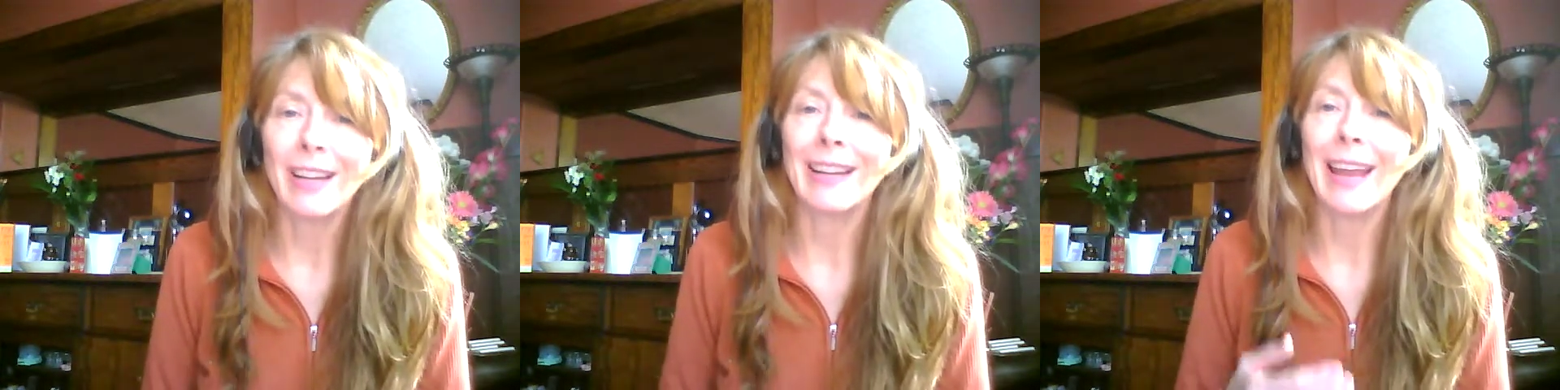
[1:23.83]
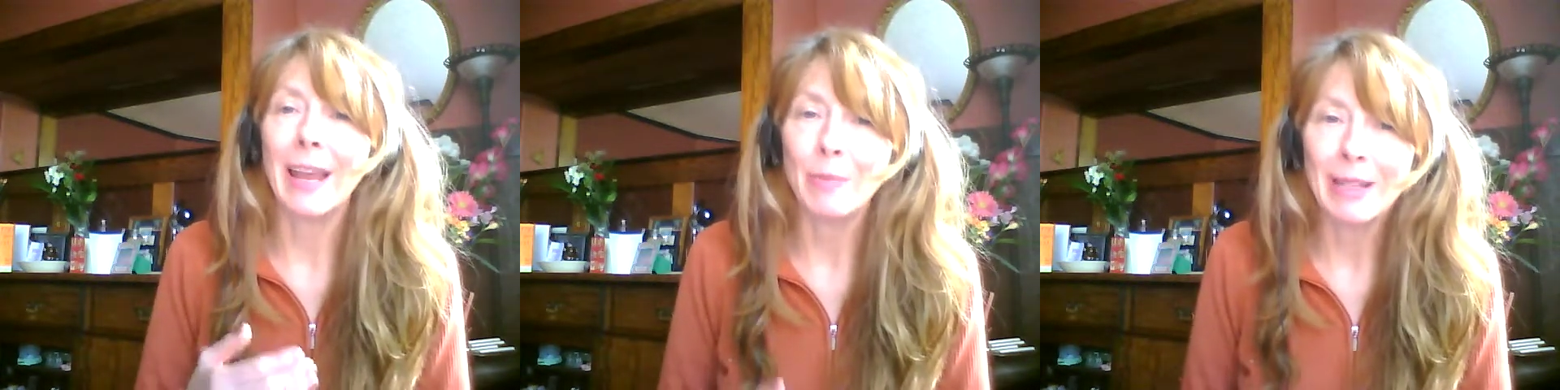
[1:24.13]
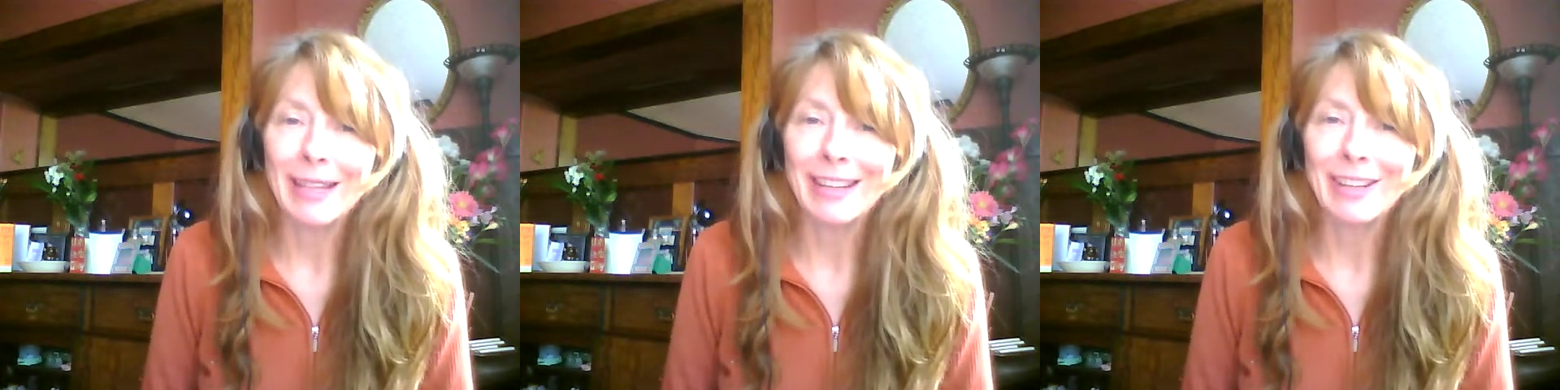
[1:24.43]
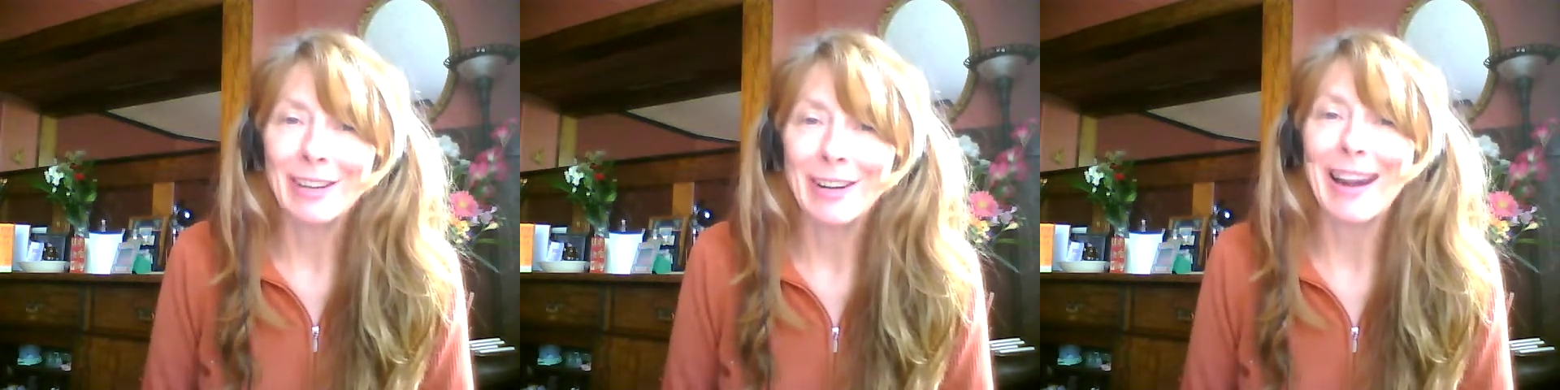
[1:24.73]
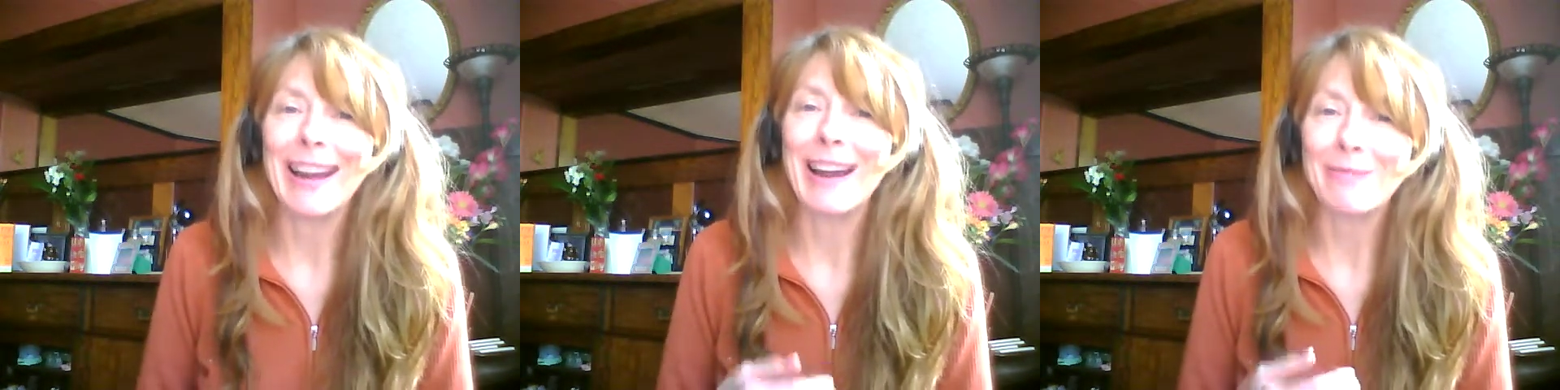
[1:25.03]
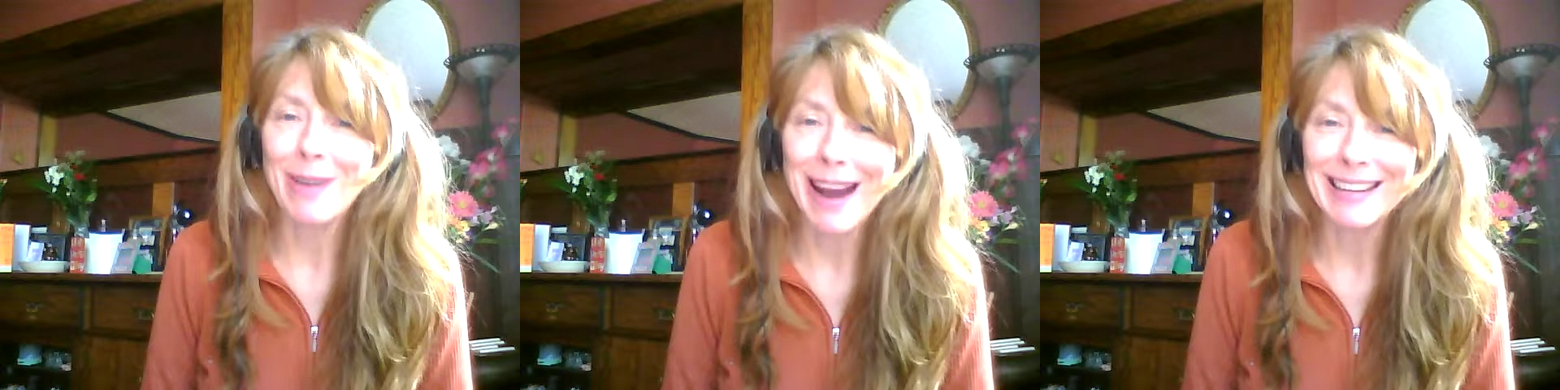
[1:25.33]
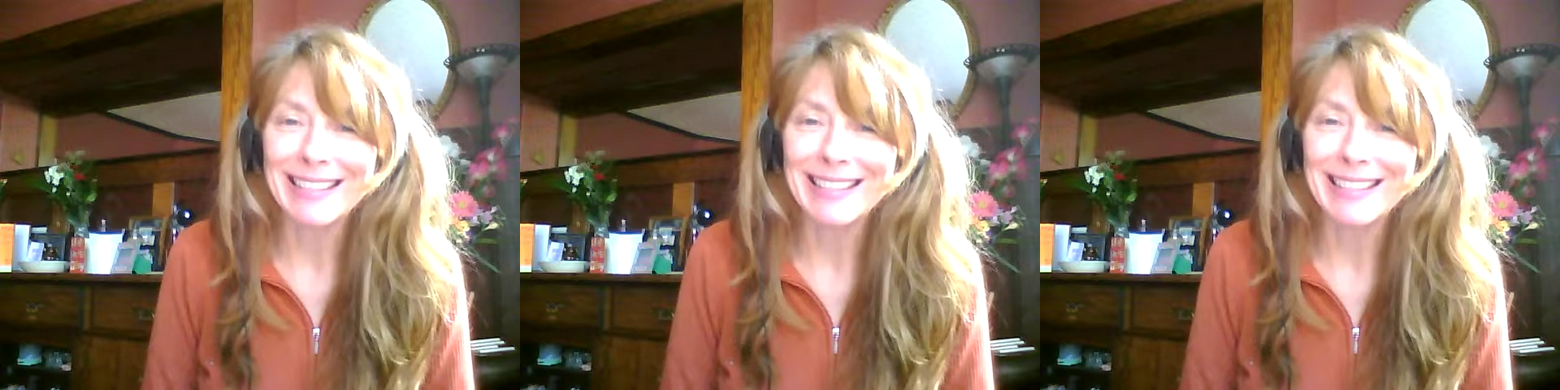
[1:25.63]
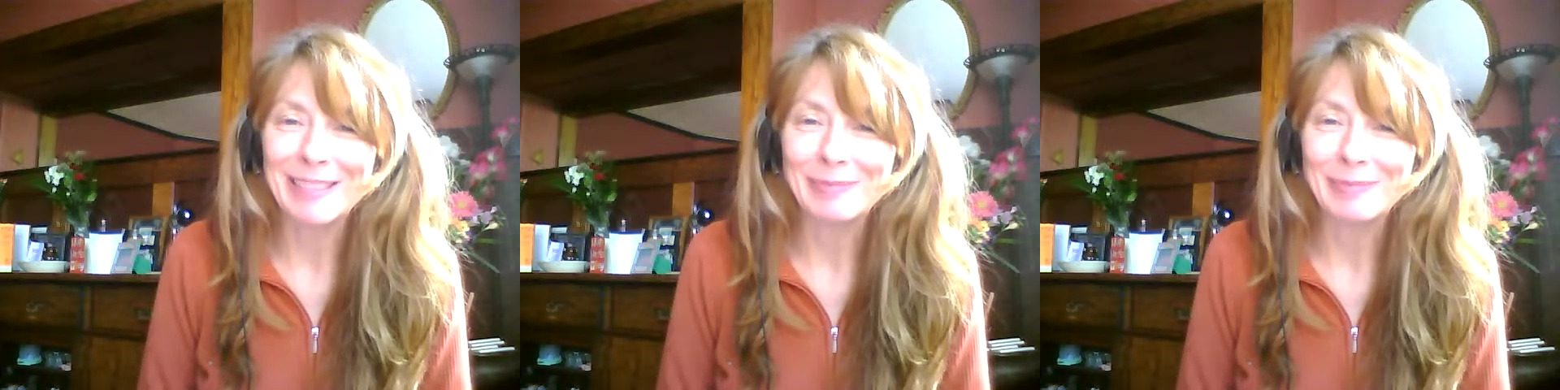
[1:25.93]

and I emulated her, and I practiced.